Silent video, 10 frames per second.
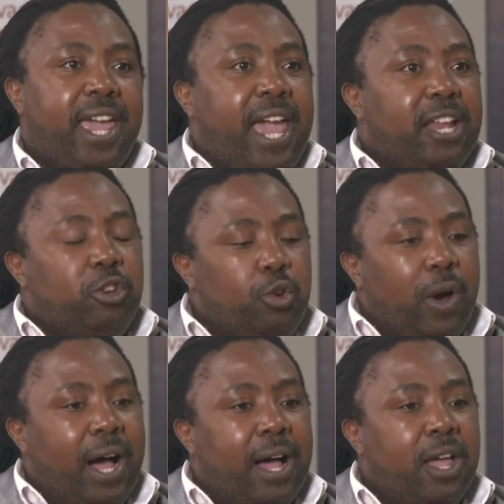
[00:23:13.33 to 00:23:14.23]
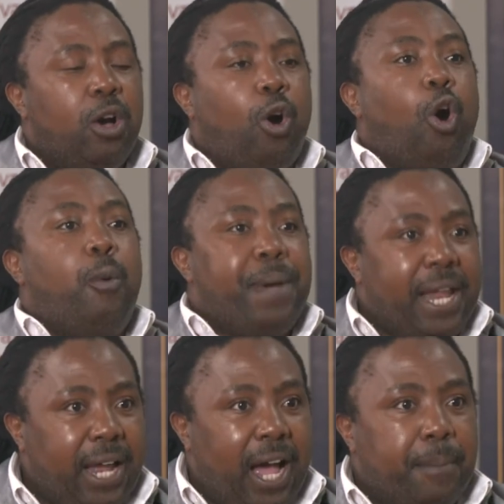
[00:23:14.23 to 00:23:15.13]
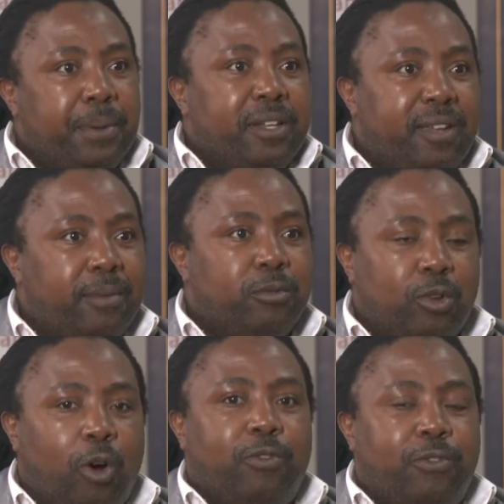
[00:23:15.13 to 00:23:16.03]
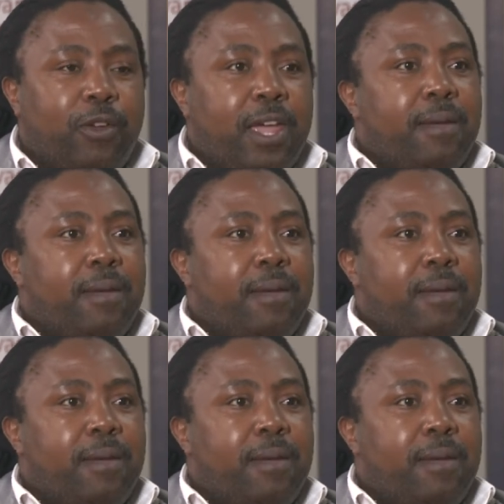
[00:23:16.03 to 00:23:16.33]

and you are open up in terms of